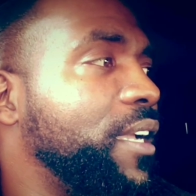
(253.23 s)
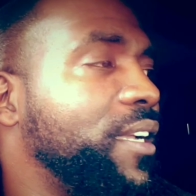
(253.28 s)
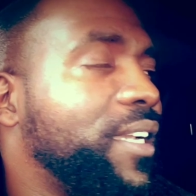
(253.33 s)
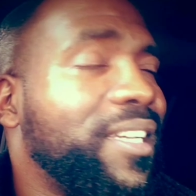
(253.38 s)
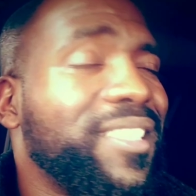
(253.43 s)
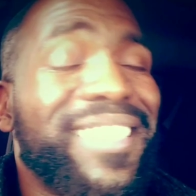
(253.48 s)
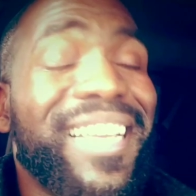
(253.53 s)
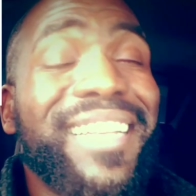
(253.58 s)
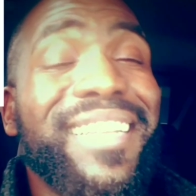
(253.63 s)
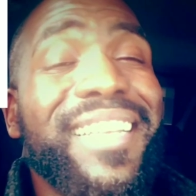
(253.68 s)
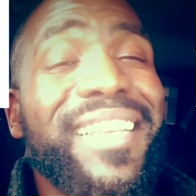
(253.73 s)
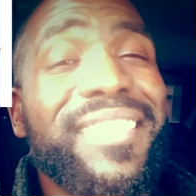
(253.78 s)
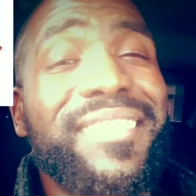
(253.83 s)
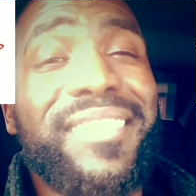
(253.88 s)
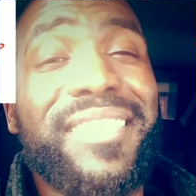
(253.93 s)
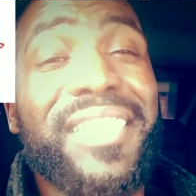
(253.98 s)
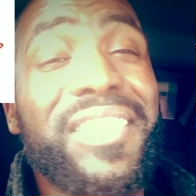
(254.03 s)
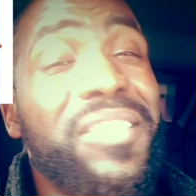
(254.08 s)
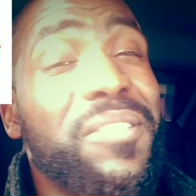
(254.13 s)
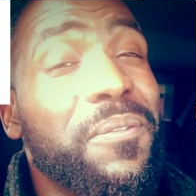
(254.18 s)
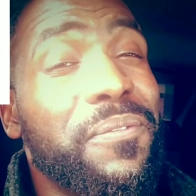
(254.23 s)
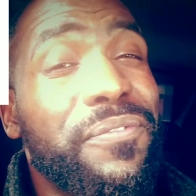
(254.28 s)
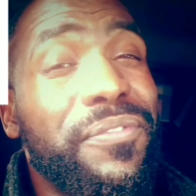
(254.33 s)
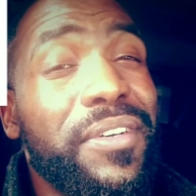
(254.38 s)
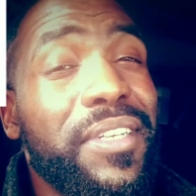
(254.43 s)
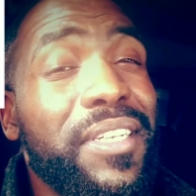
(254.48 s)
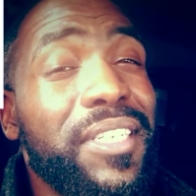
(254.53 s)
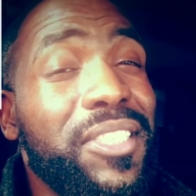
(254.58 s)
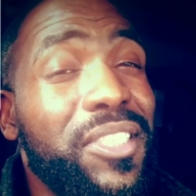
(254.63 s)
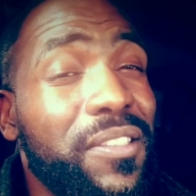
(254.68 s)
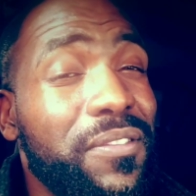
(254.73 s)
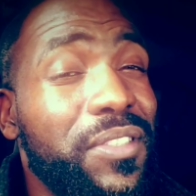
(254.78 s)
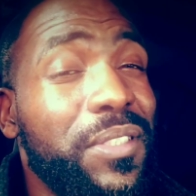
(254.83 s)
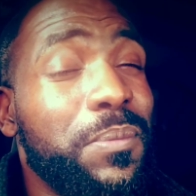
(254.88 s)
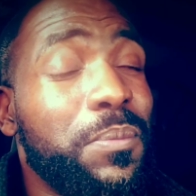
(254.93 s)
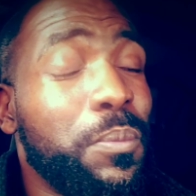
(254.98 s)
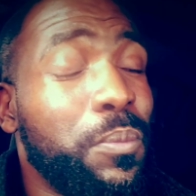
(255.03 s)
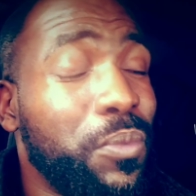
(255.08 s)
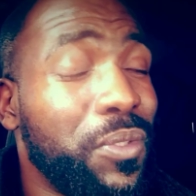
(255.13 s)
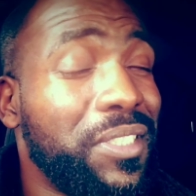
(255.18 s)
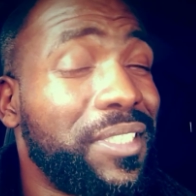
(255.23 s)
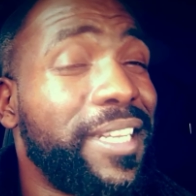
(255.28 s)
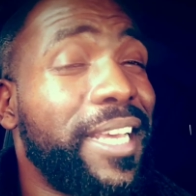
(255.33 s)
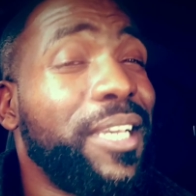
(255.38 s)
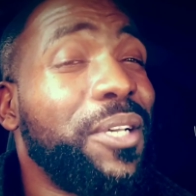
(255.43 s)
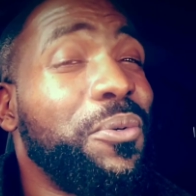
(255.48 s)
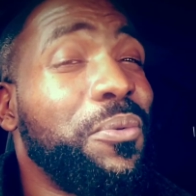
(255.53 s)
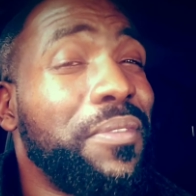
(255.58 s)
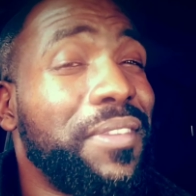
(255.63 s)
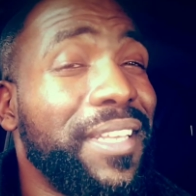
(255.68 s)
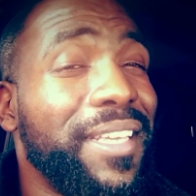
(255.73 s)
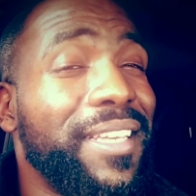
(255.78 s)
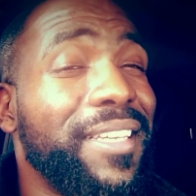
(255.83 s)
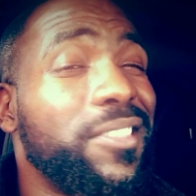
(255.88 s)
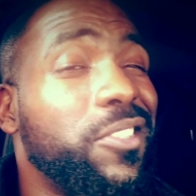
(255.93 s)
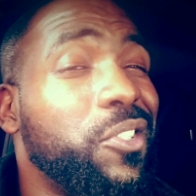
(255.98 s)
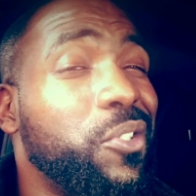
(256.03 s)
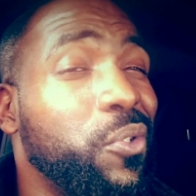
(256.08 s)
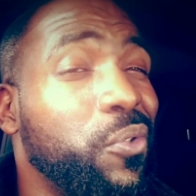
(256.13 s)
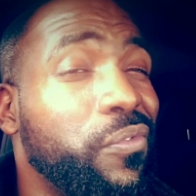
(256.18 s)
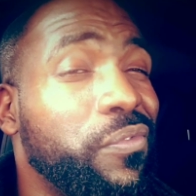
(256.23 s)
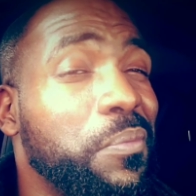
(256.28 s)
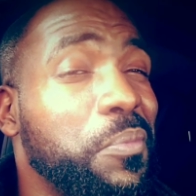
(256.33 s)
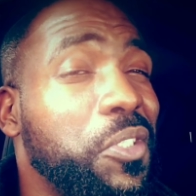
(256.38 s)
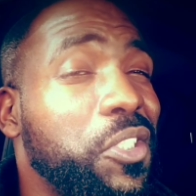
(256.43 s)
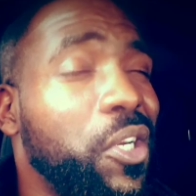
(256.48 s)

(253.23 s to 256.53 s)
because I did see some footage of some recycled things too from